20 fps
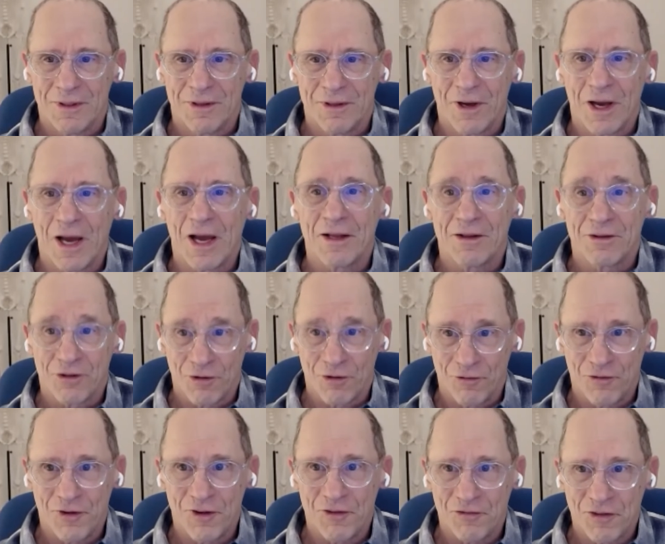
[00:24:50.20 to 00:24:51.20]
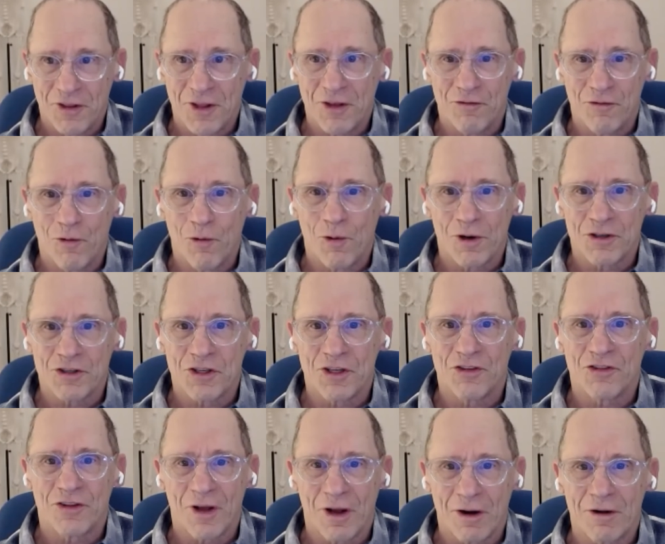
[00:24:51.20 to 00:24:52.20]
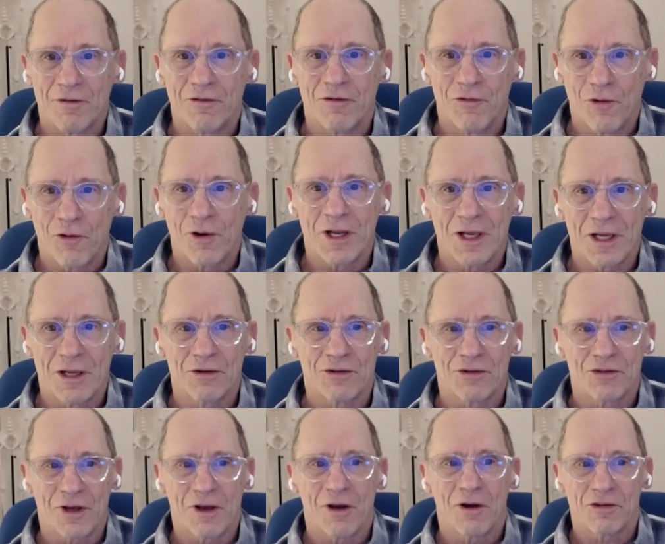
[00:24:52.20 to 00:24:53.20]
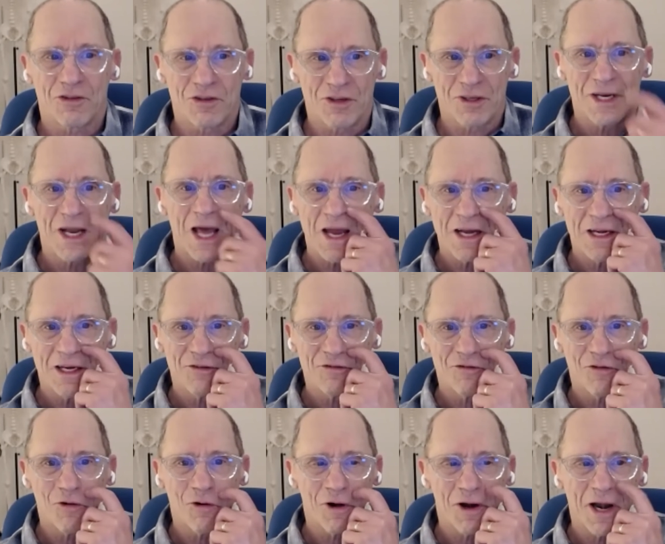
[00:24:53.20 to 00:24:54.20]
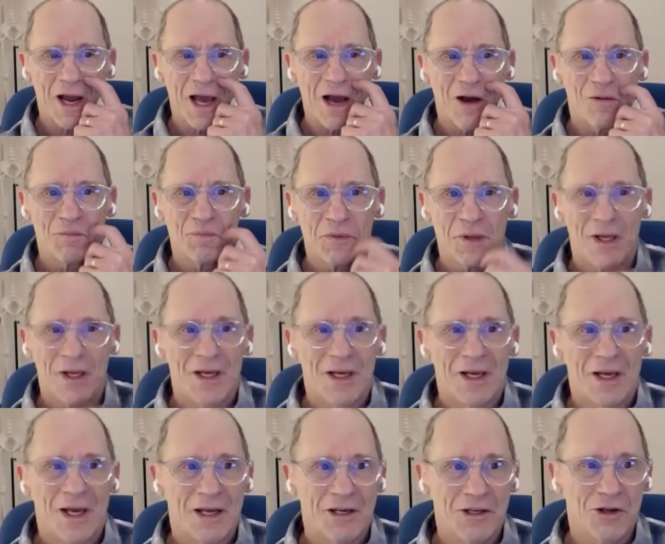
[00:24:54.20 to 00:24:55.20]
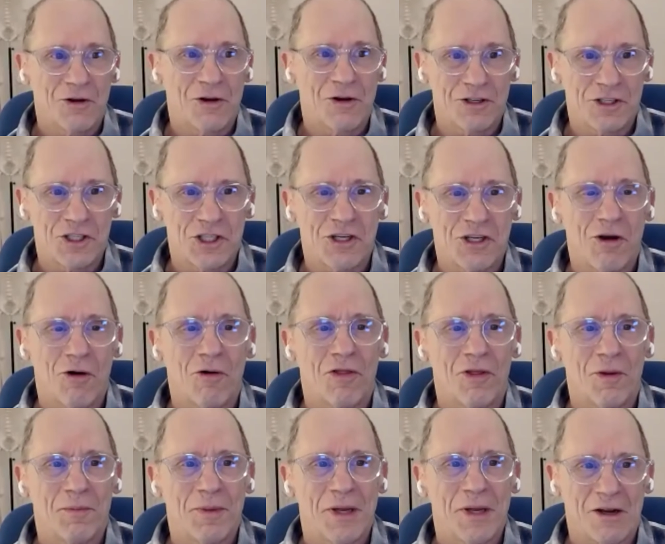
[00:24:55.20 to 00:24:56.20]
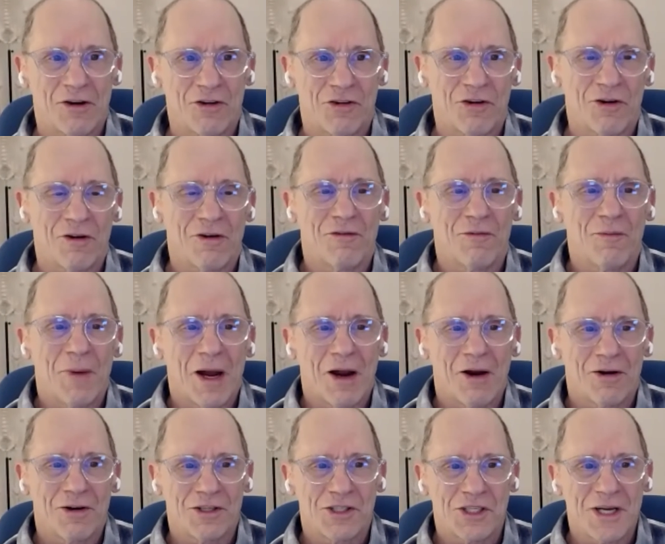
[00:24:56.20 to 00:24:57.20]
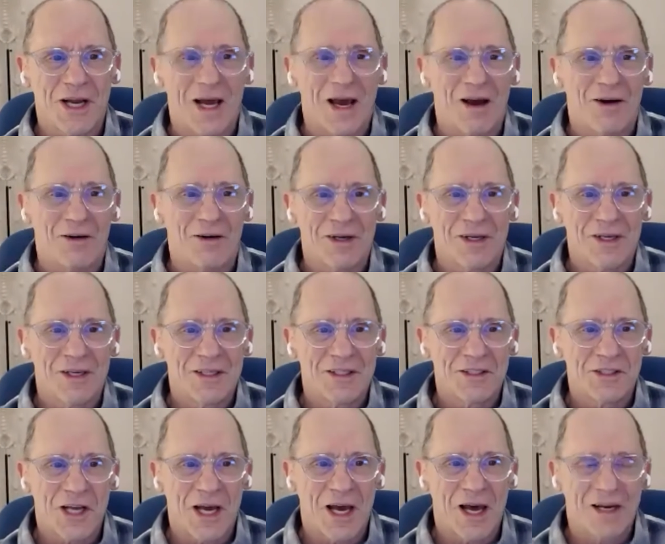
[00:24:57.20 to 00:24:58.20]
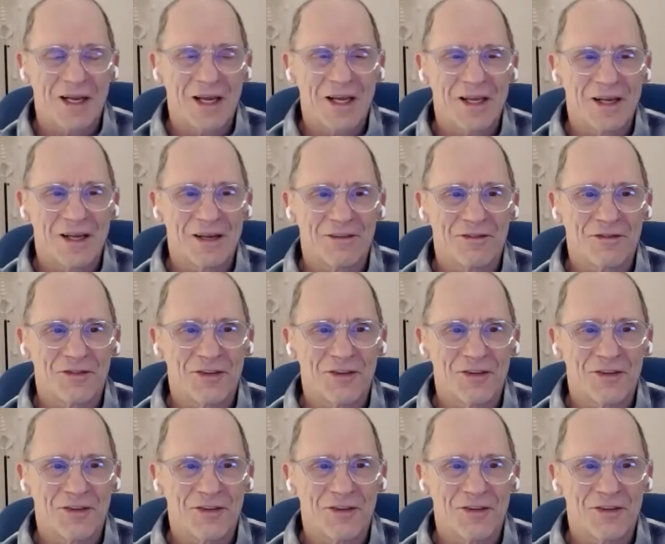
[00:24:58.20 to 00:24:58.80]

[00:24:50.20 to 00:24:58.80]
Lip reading: right? So 54, she started 40 years ago. She's 94 now. And you could show the picture of Marge now, Johnny, if